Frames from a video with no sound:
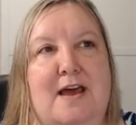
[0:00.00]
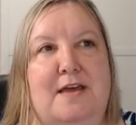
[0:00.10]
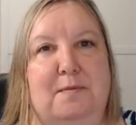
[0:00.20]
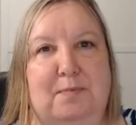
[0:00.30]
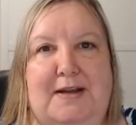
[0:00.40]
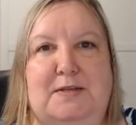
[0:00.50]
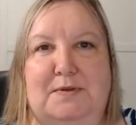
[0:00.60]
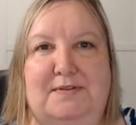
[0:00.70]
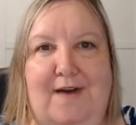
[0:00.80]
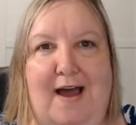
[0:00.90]
The price
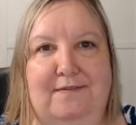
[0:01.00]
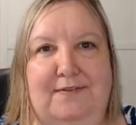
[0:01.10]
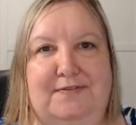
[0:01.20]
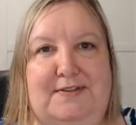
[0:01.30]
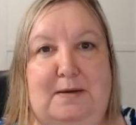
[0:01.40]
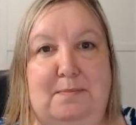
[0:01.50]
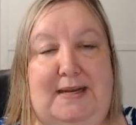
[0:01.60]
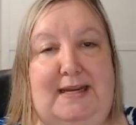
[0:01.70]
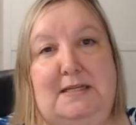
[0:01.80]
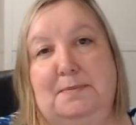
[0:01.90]
was $5.50 a
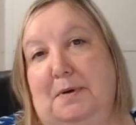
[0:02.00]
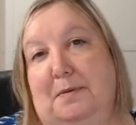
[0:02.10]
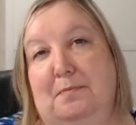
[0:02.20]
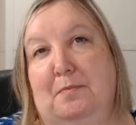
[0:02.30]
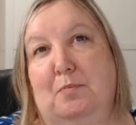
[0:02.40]
piece, but